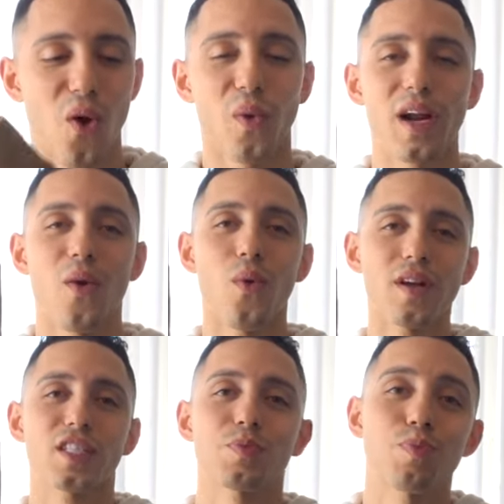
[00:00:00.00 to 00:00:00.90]
when i want
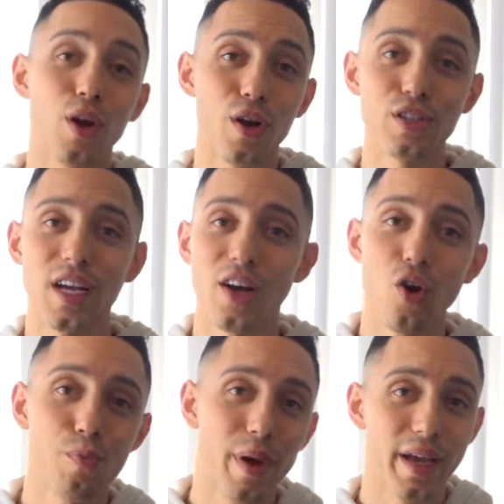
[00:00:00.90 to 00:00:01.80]
to splurge i
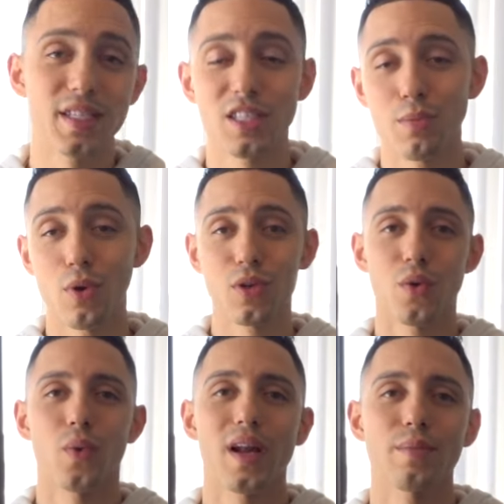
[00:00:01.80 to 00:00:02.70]
go beckett
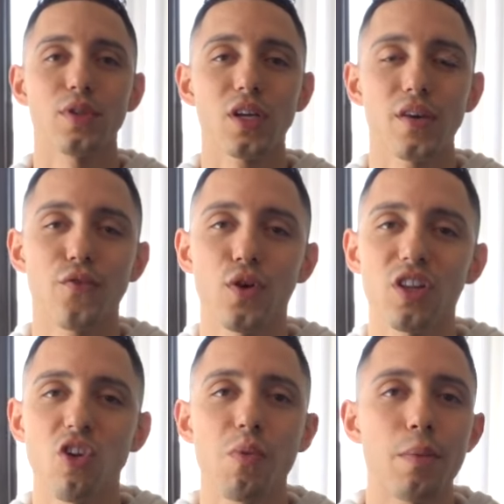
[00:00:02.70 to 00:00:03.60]
simonon when i'm looking for a
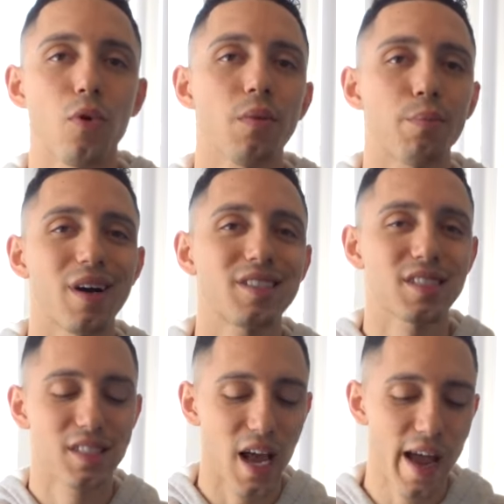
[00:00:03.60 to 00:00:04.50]
little bit more
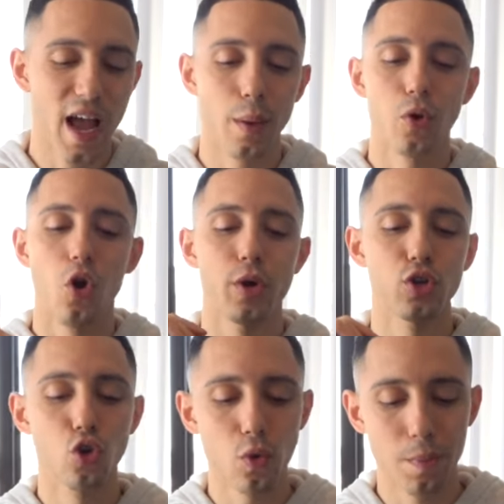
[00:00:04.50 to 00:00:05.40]
budget tight i'm
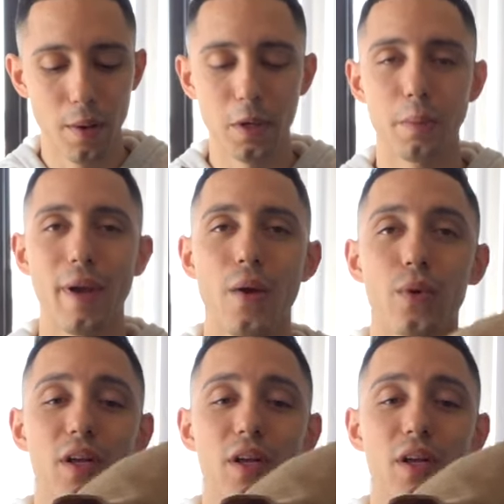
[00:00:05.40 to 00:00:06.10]
going new republic man we're